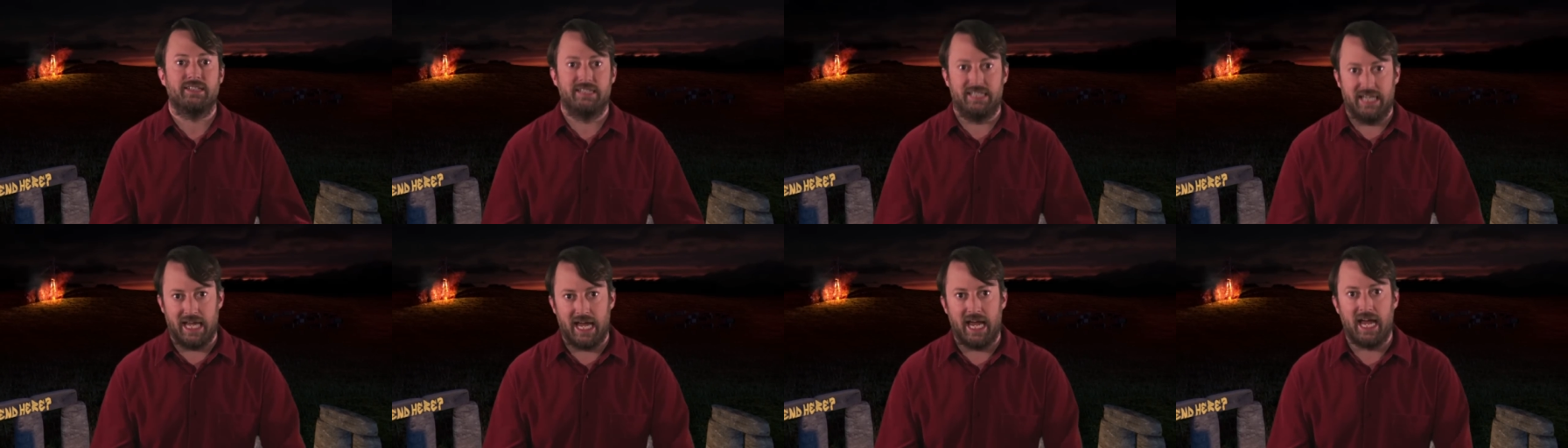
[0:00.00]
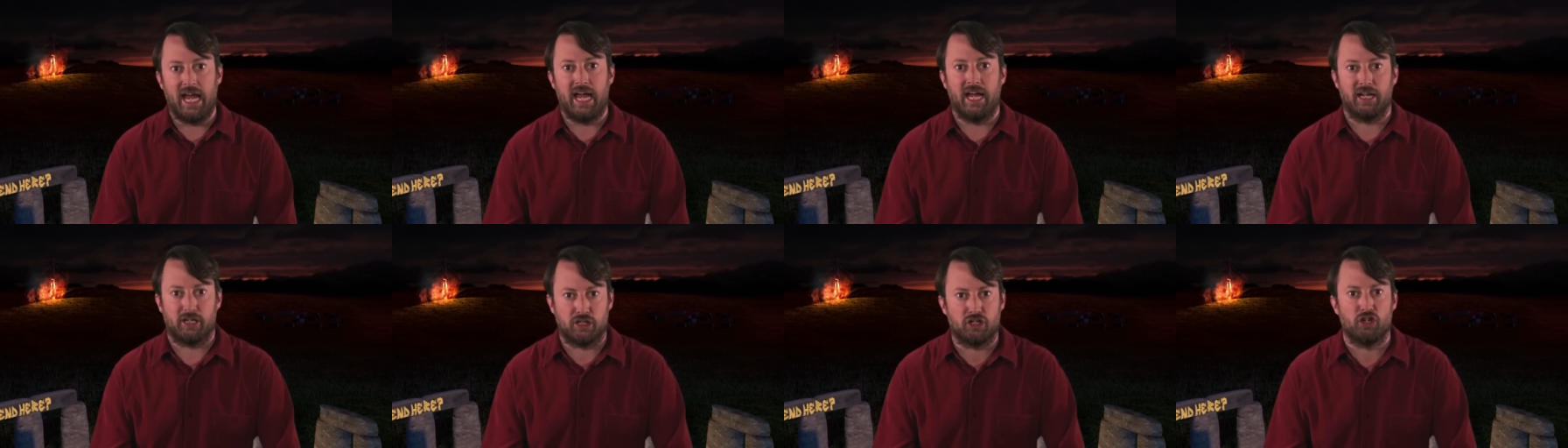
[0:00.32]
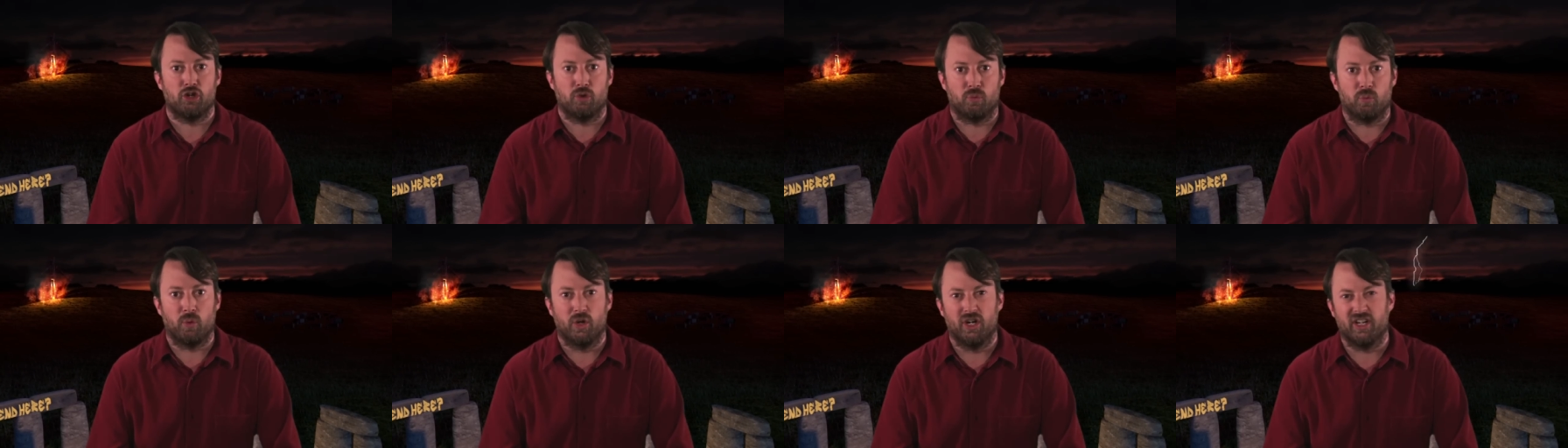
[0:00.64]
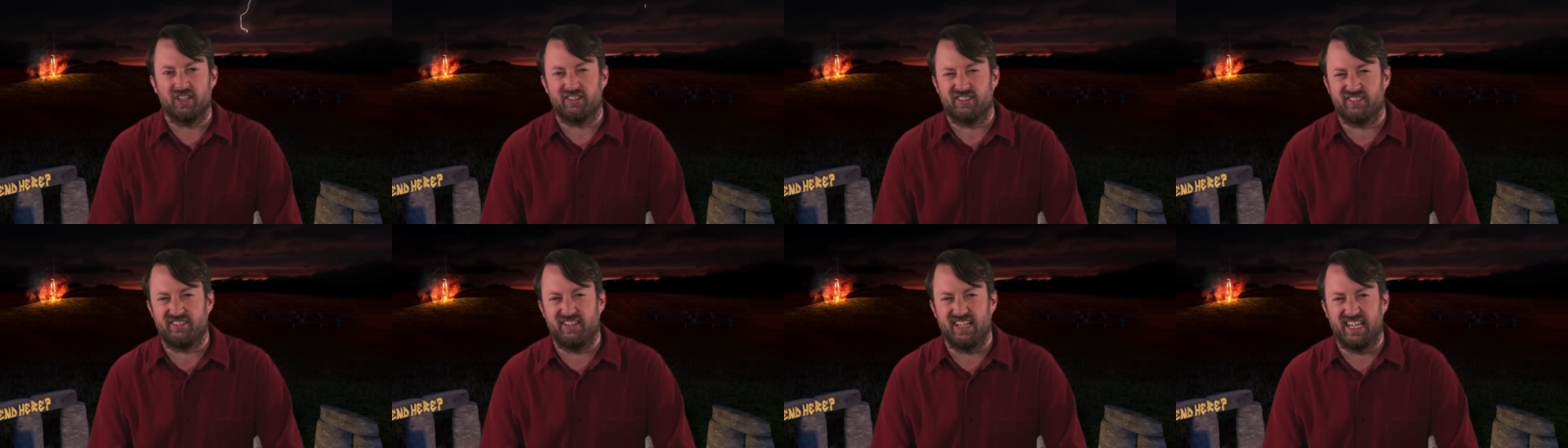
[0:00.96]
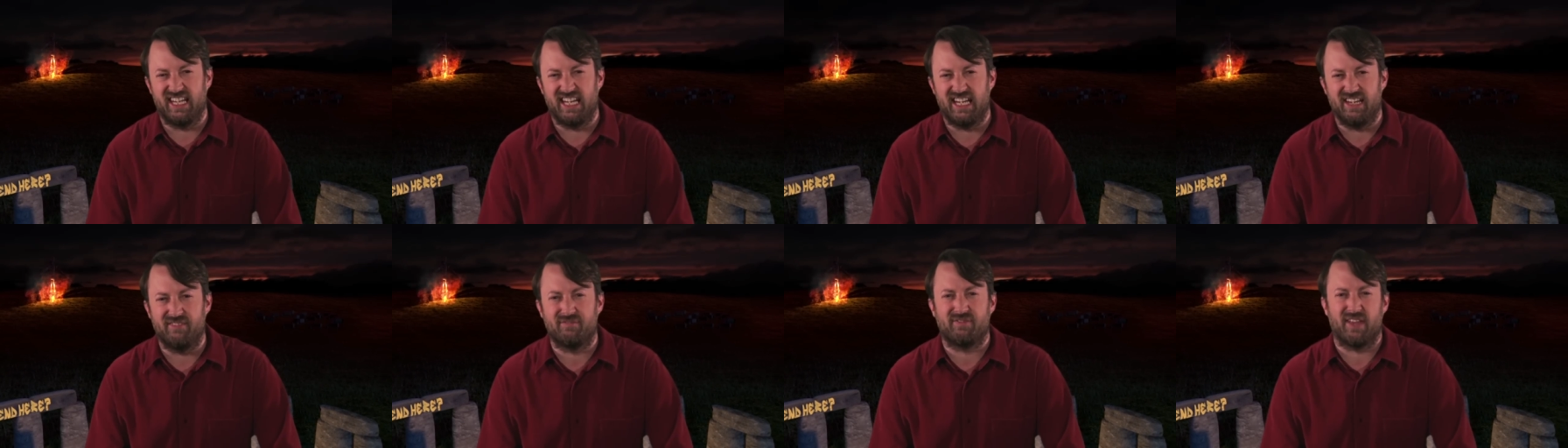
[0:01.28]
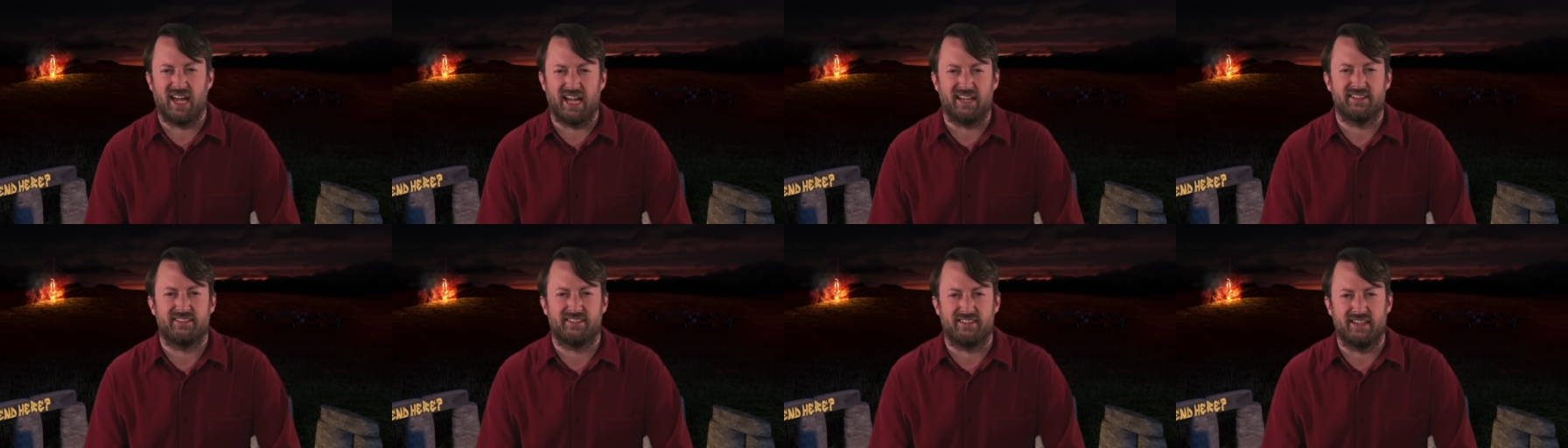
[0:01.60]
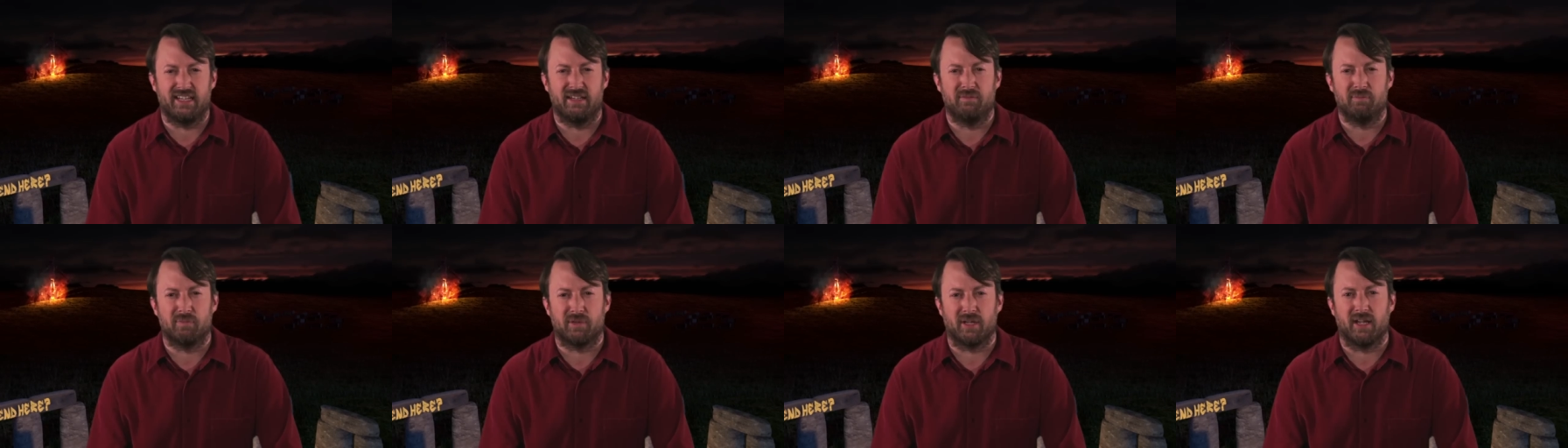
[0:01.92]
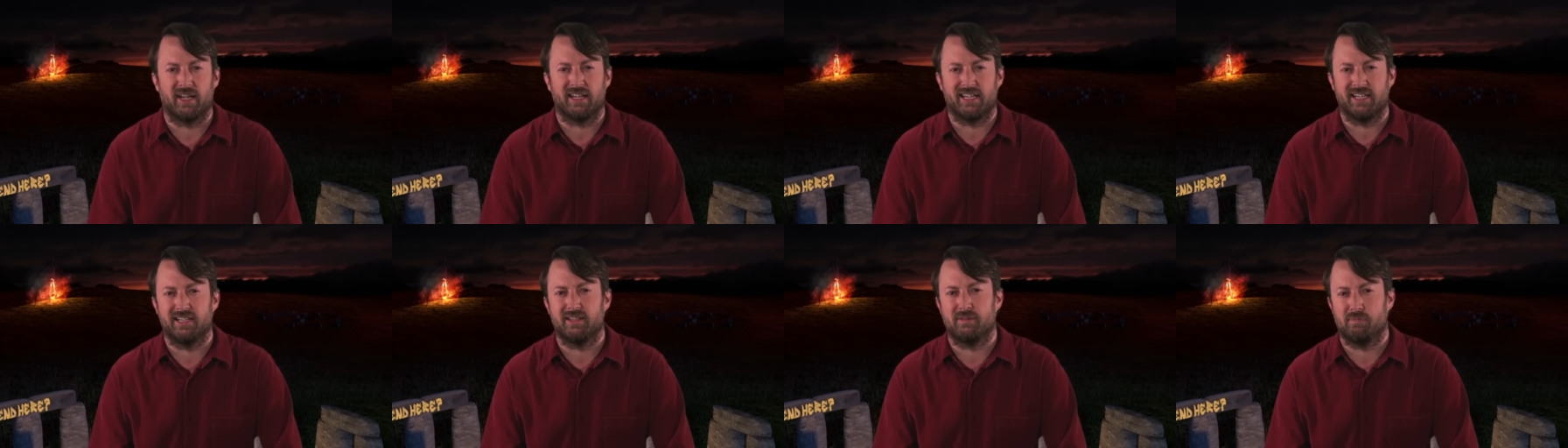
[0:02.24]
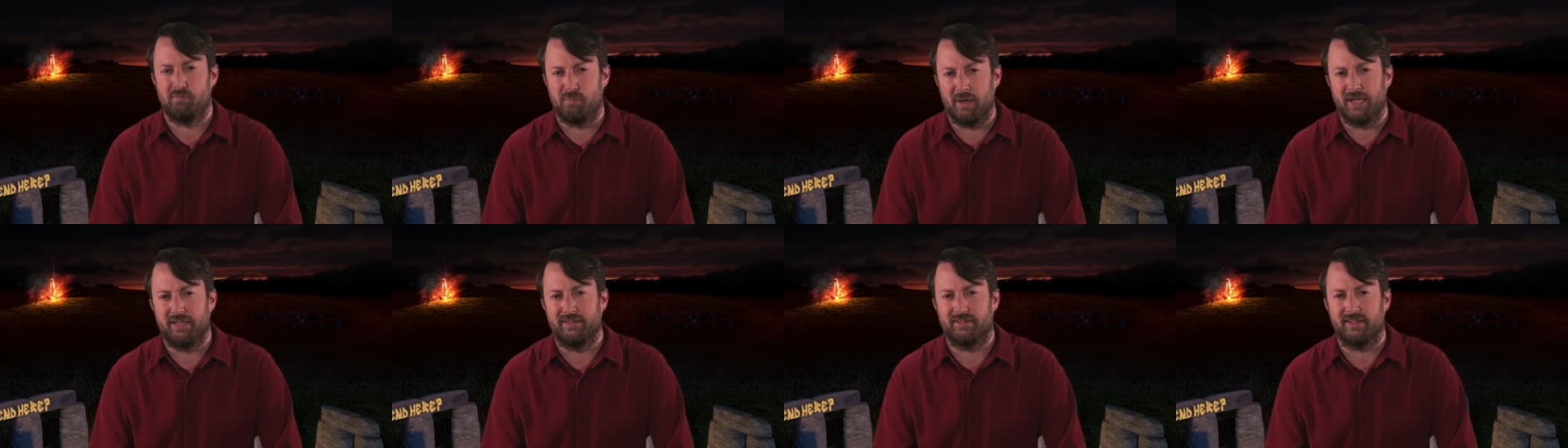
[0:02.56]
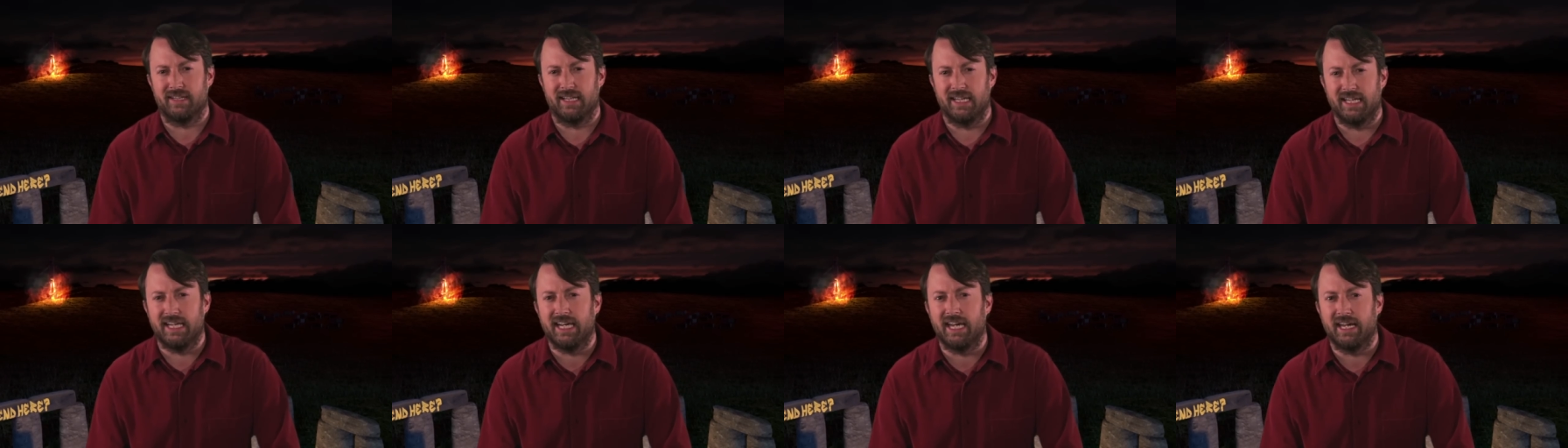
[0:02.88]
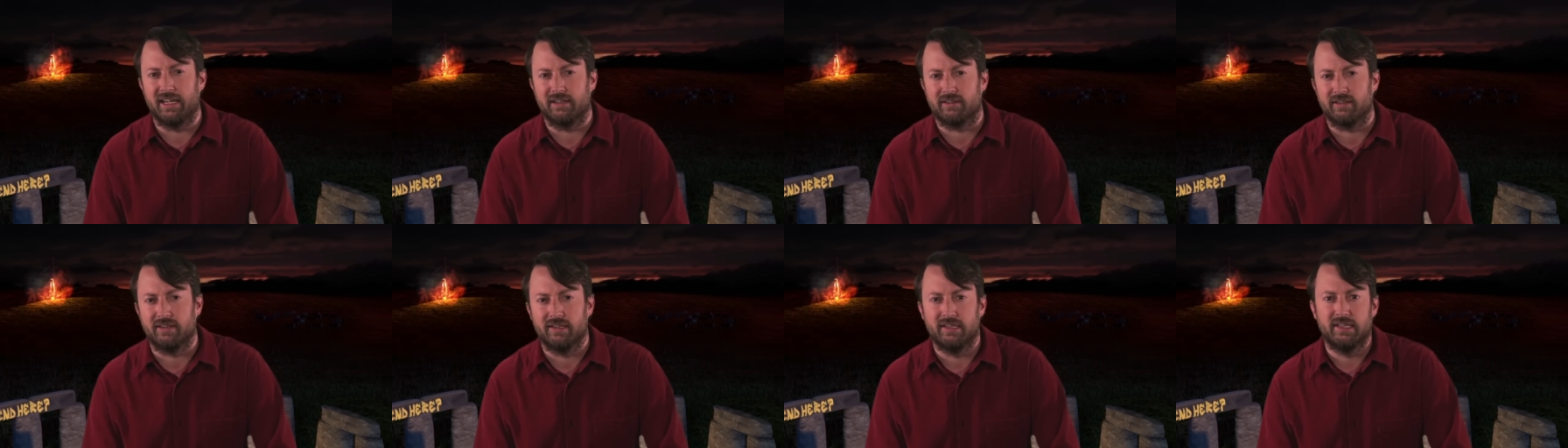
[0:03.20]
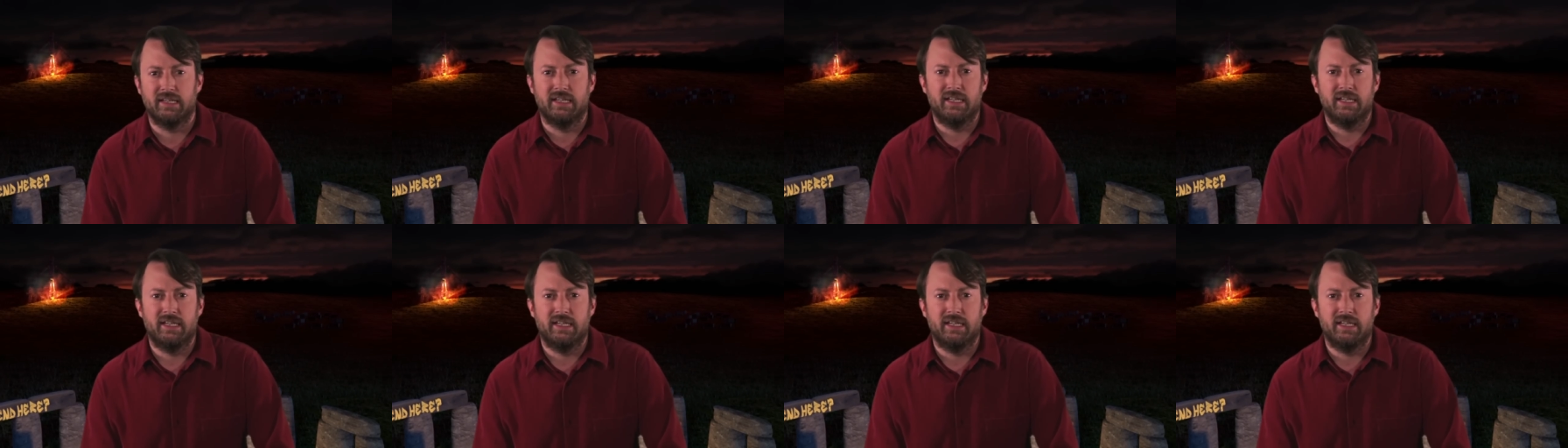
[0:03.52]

yeah, good work, Steve, that seems like it's basically it.